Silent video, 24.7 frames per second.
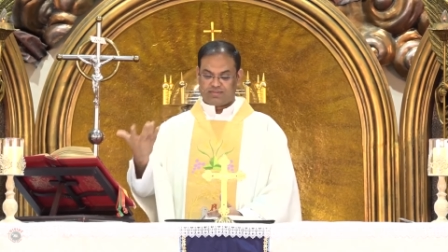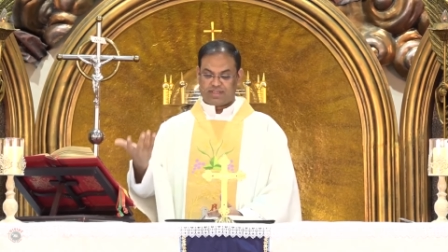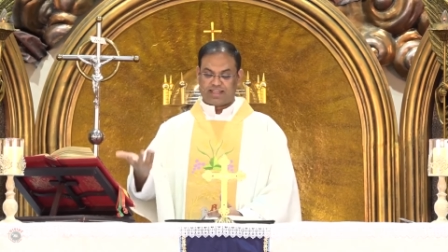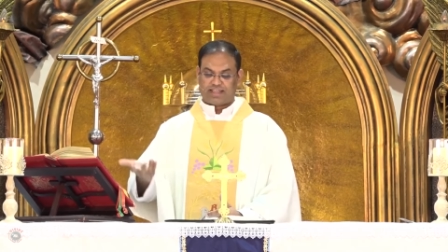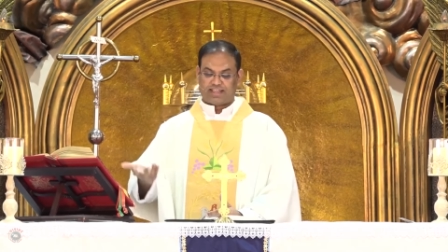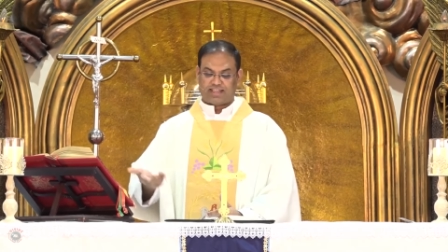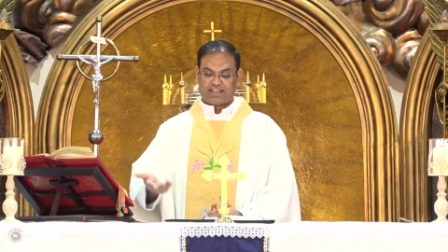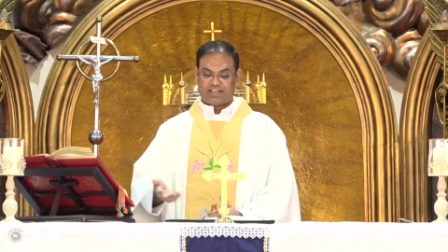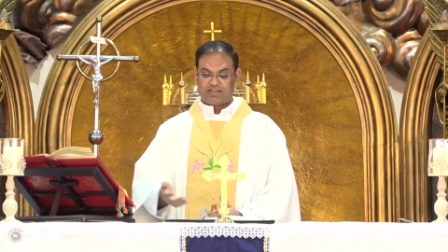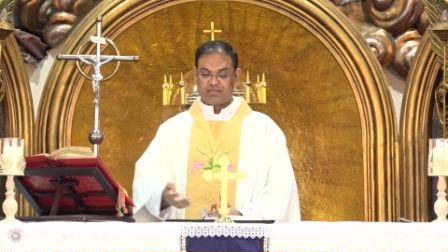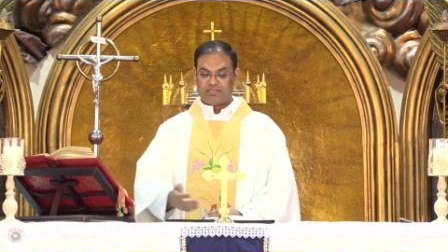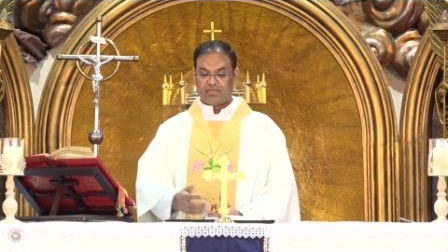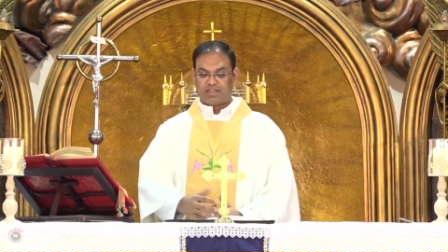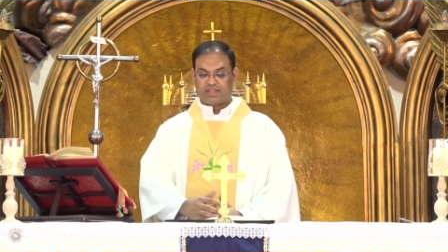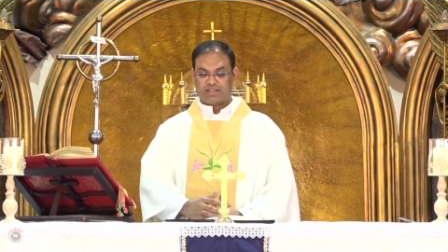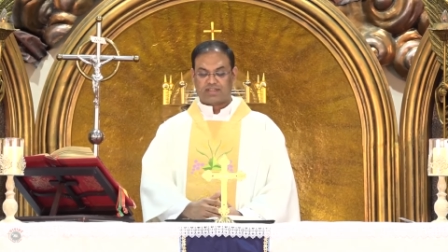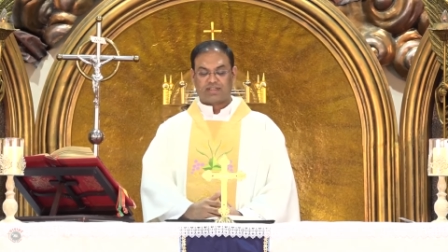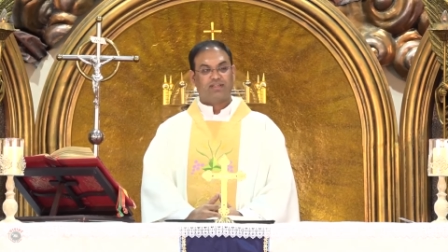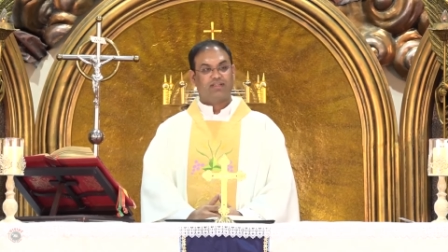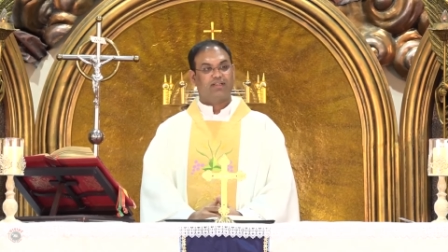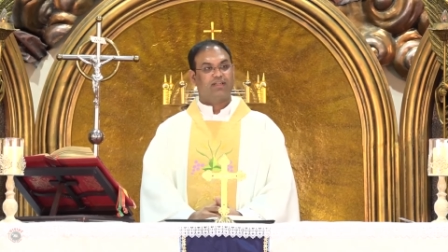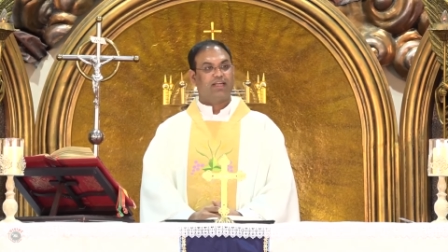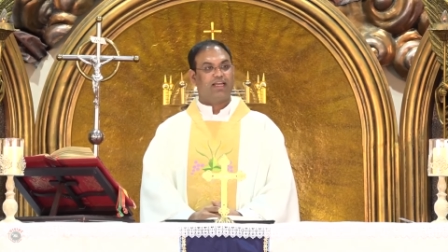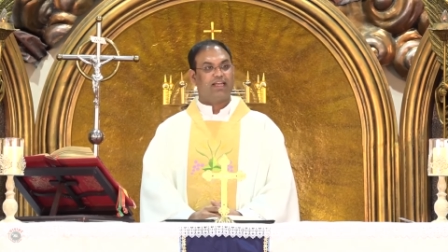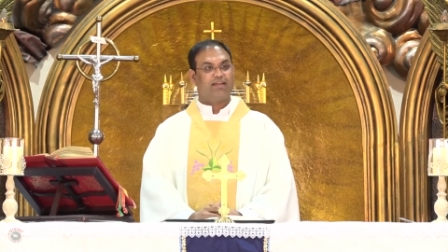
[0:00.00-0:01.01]
academic
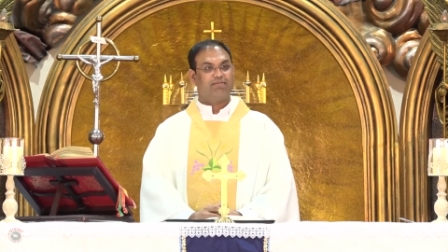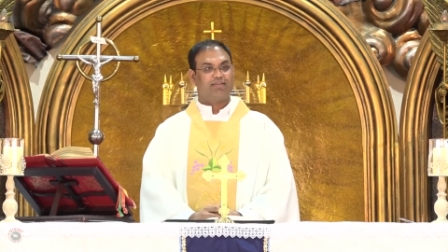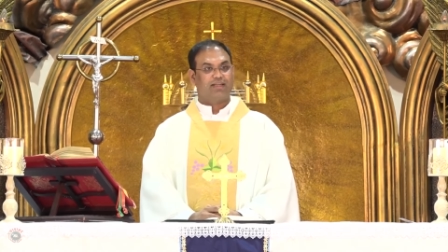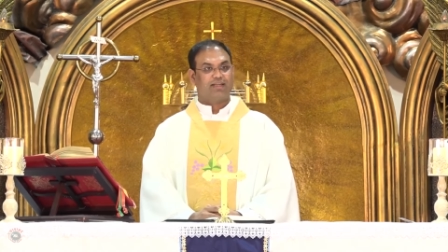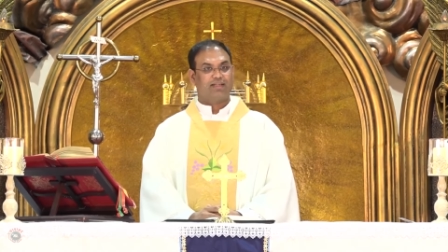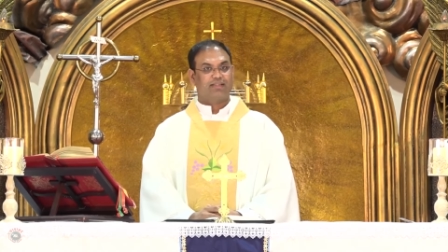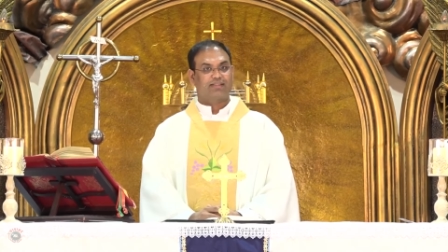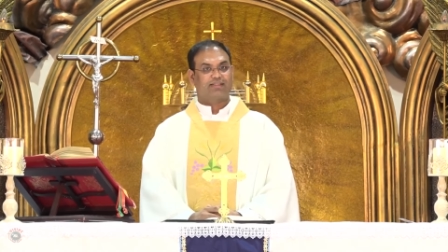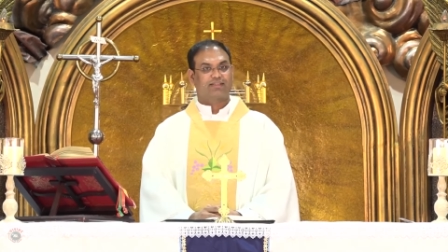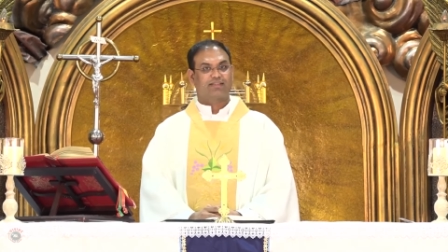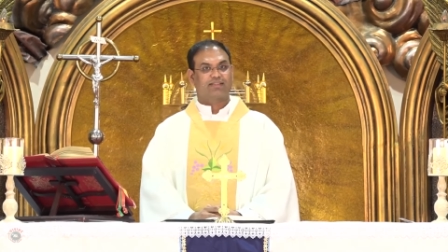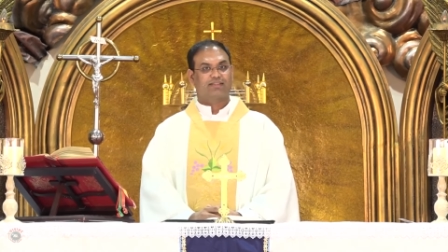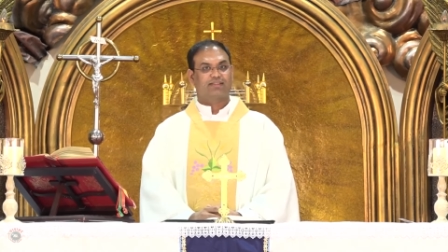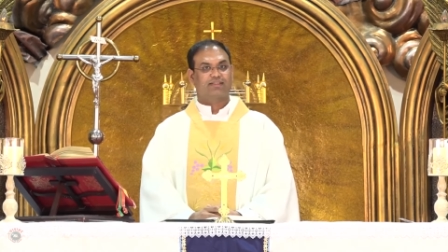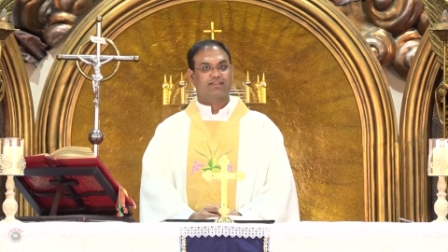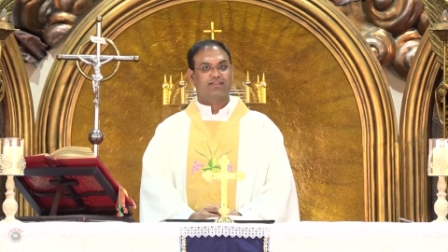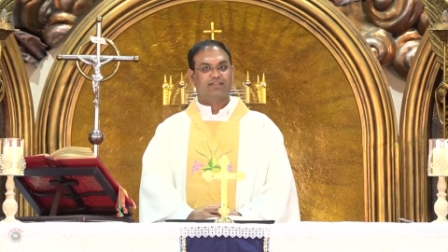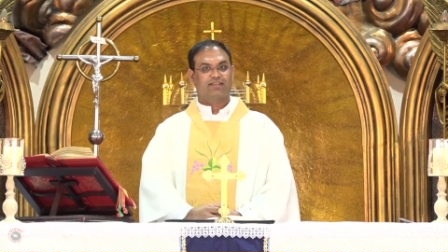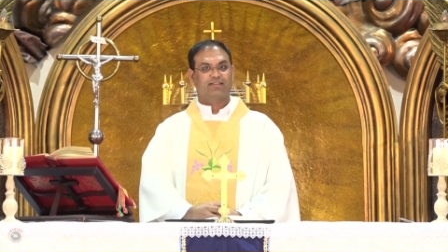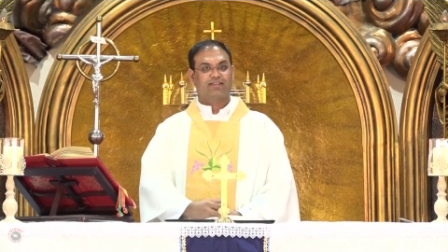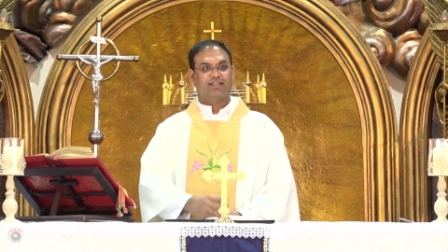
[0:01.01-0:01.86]
levels.